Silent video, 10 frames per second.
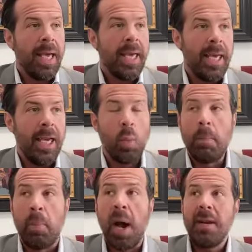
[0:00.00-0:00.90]
When
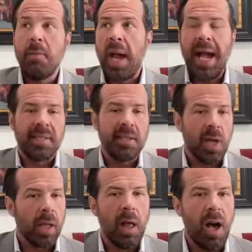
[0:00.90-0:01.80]
Biden passed his
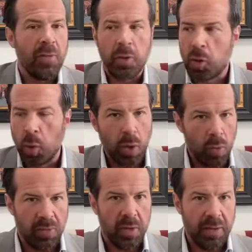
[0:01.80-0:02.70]
unlawful student loan
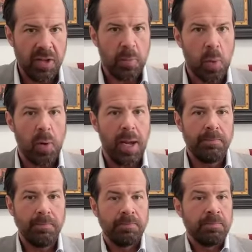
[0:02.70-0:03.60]
forgiveness program,
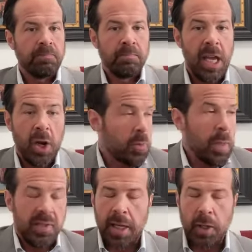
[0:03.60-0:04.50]
Eric Schmidt
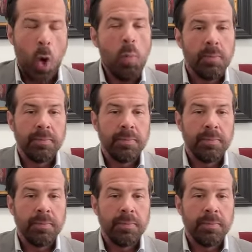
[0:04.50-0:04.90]
said nope.